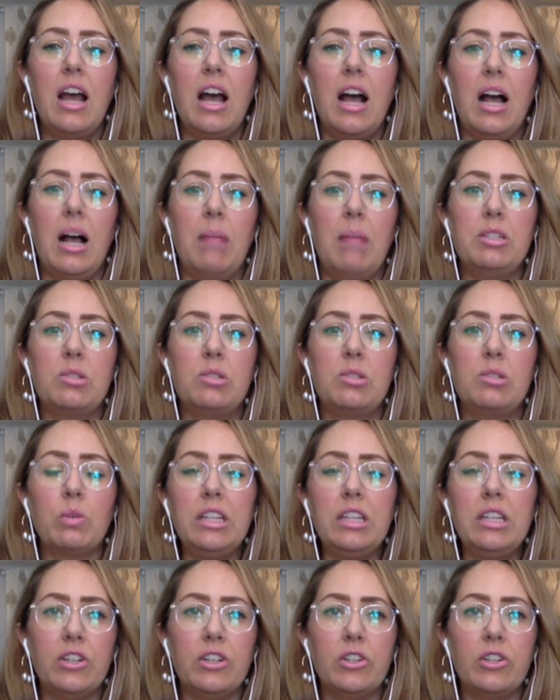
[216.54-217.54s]
um, is
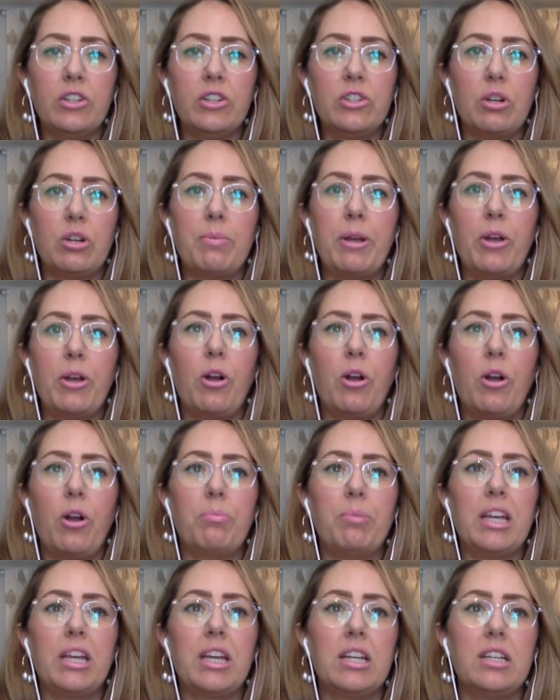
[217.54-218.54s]
really near and dear to my heart
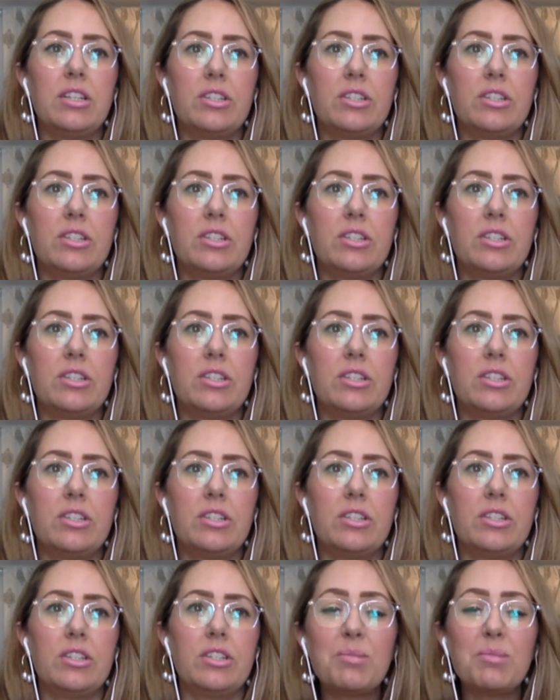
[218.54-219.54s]
because my
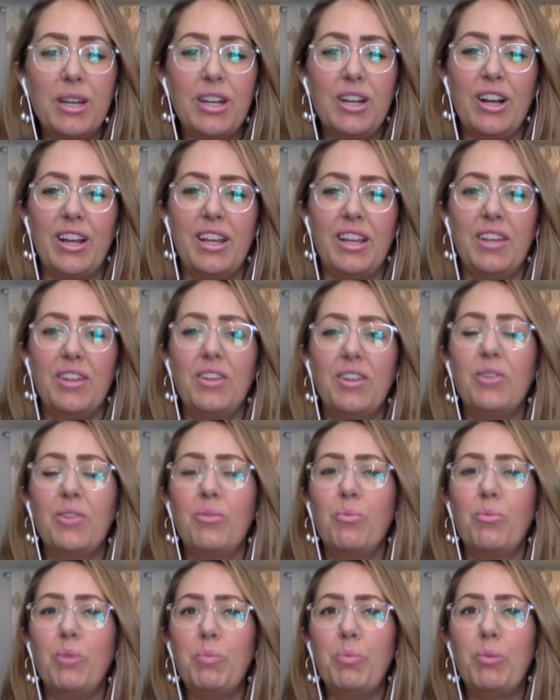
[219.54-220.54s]
husband and I
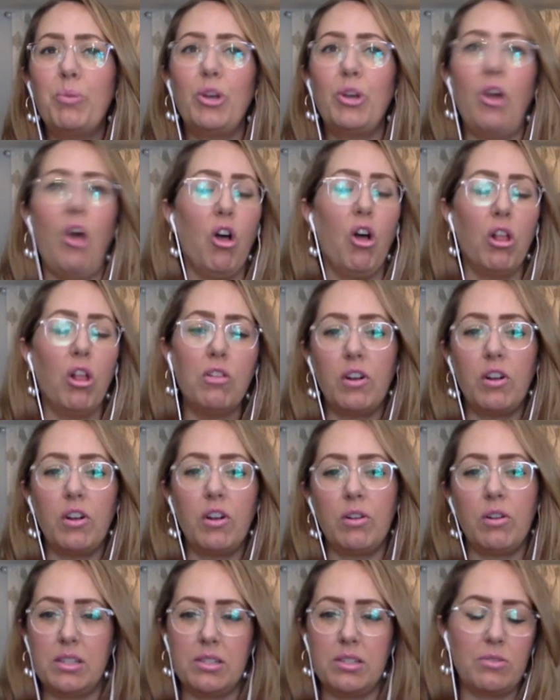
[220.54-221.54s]
we put all of our
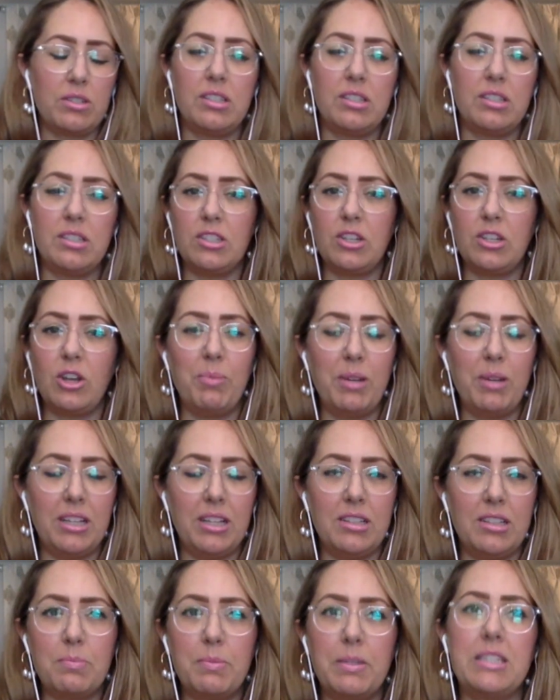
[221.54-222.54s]
resources into
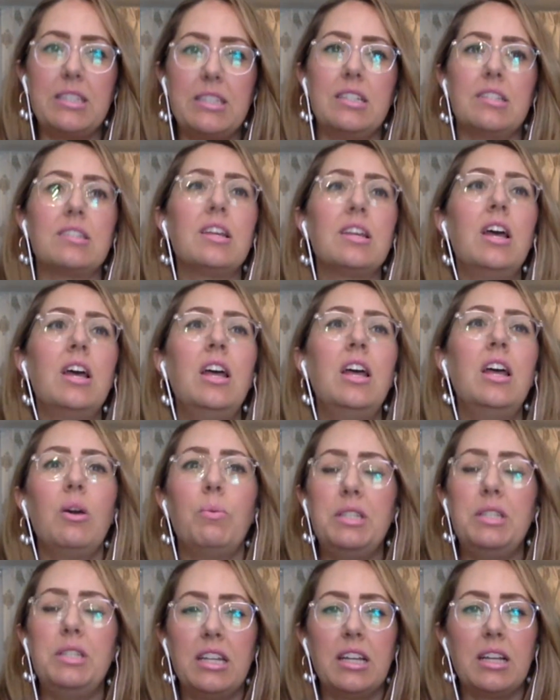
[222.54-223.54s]
opening this business.
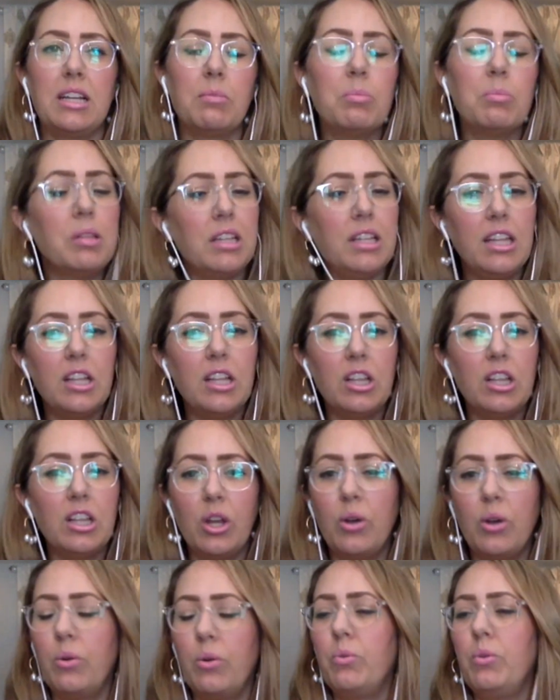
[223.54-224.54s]
We did it completely
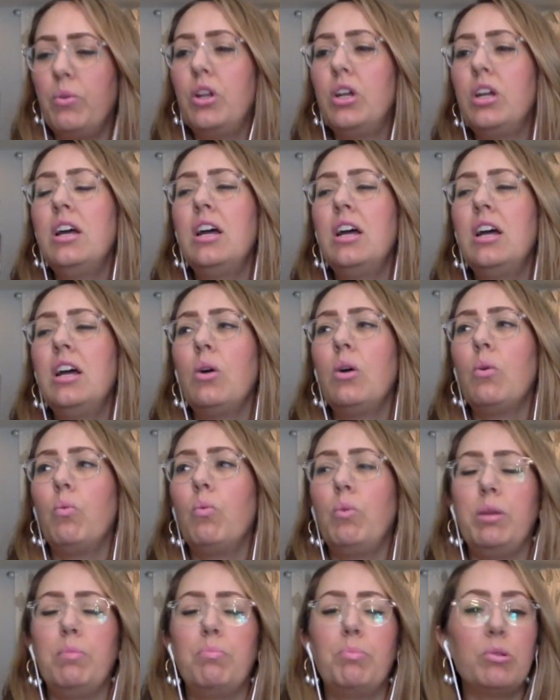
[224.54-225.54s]
alone.
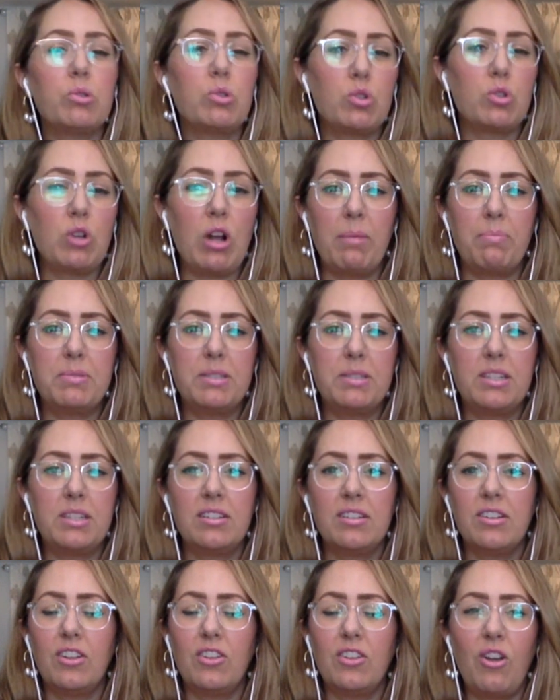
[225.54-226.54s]
We bootstrapped
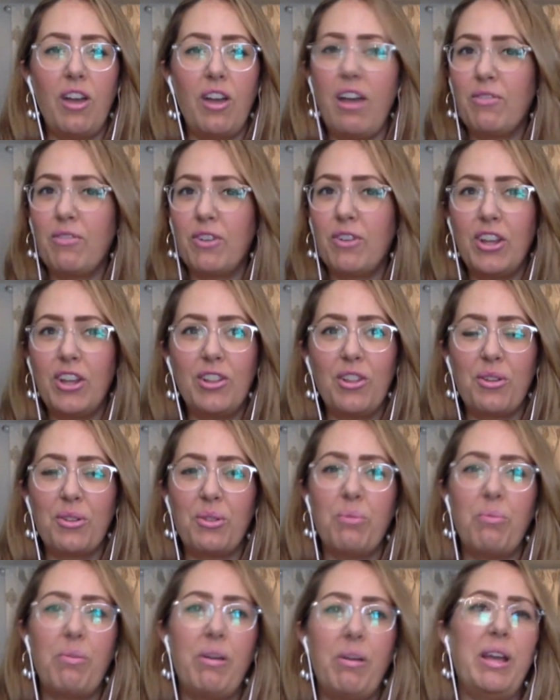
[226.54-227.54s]
along everything
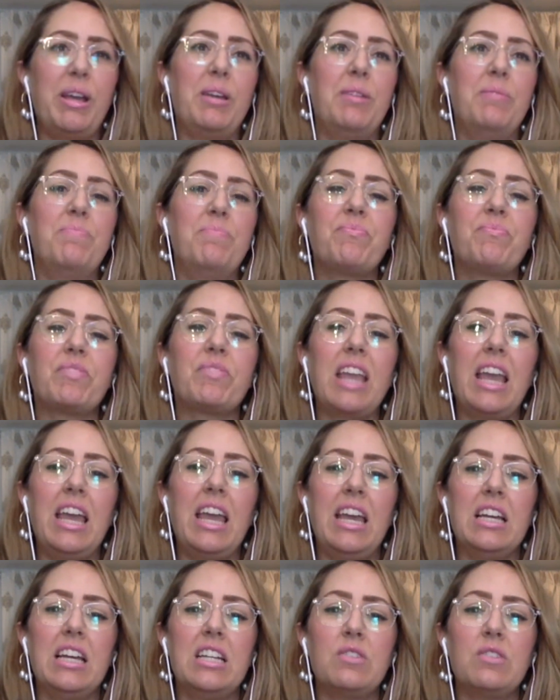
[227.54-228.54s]
along the way.
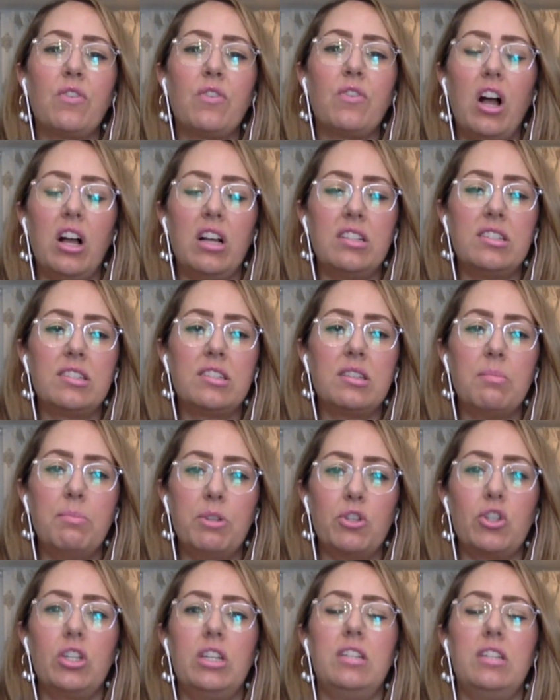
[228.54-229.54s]
And for us, the
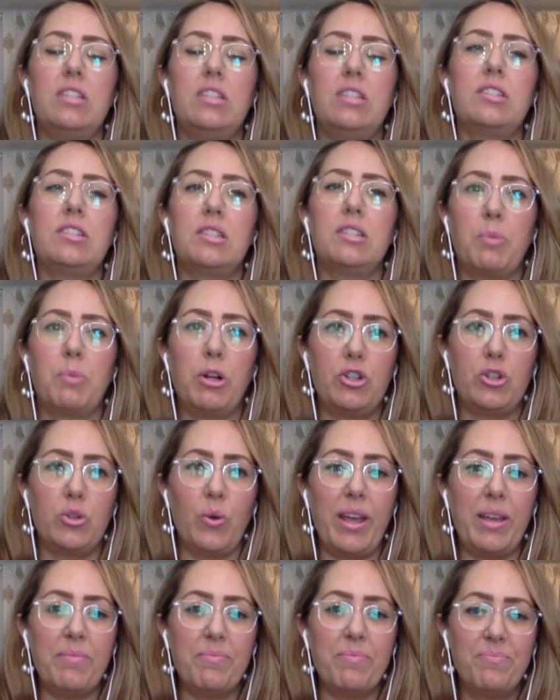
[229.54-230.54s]
mission is to spread
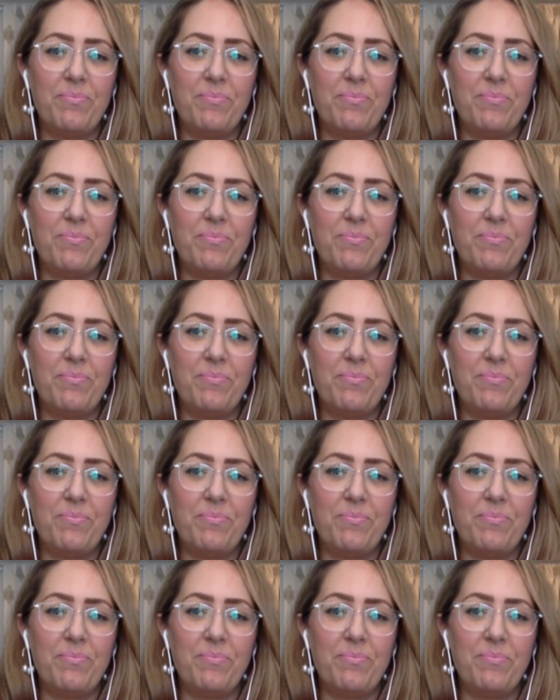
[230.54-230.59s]
joy.